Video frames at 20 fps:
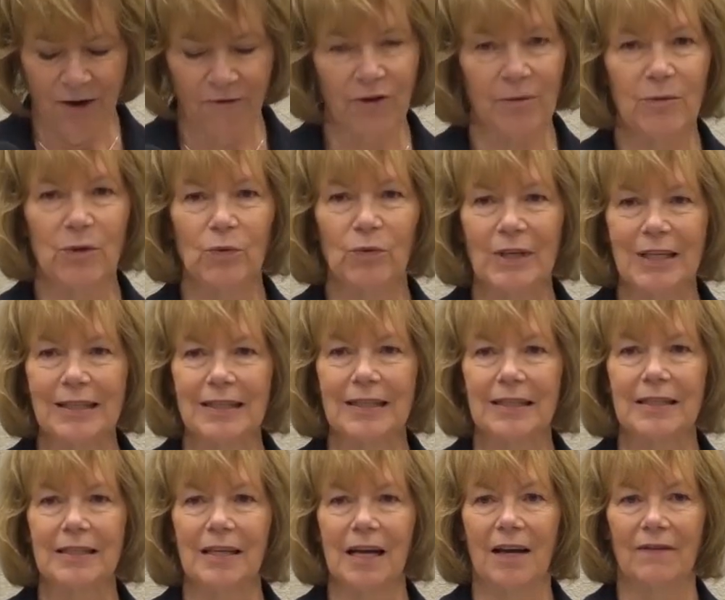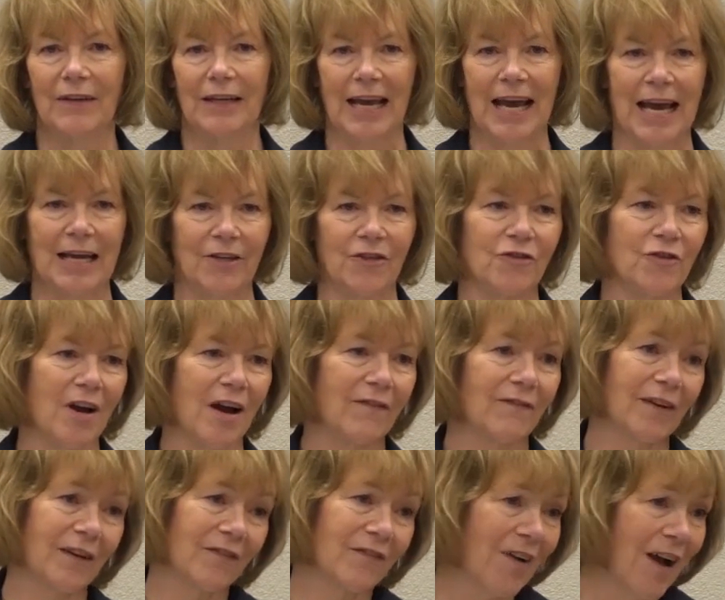from the risks of a
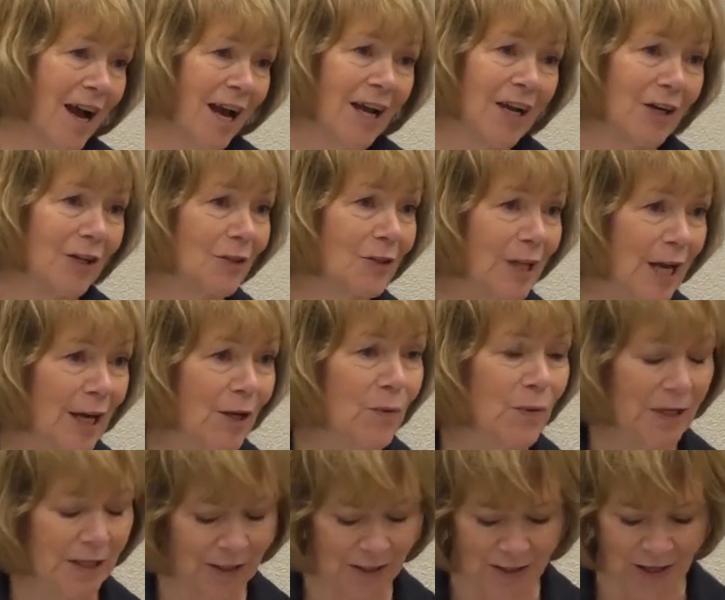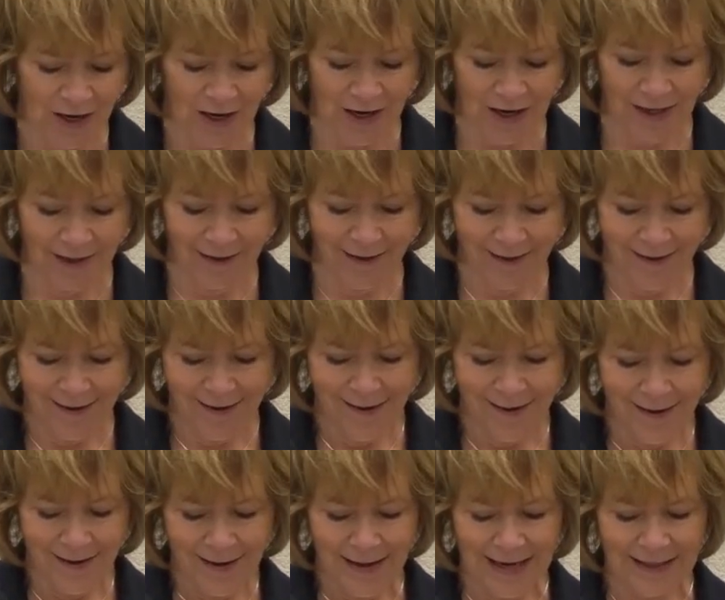catastrophic fire like we saw
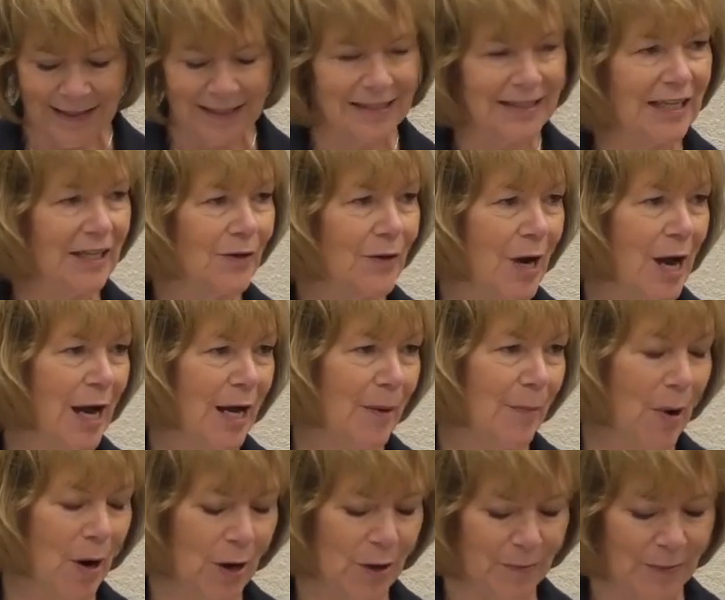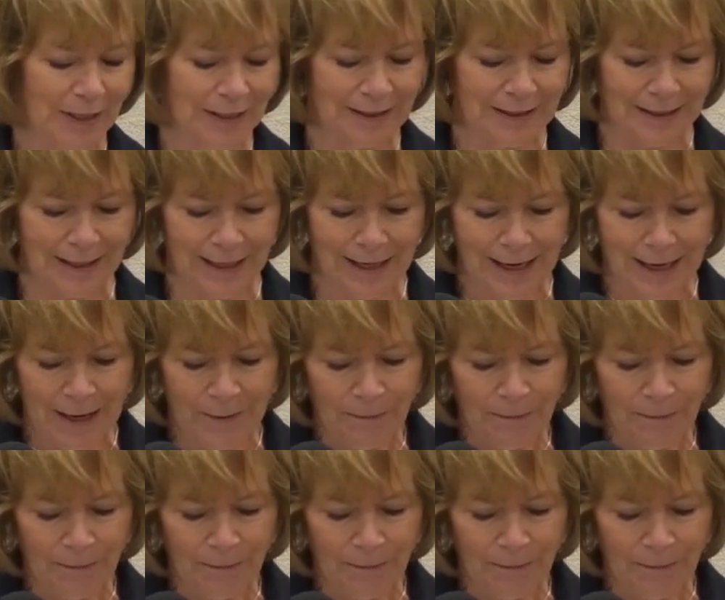at the Cedar High Apartments.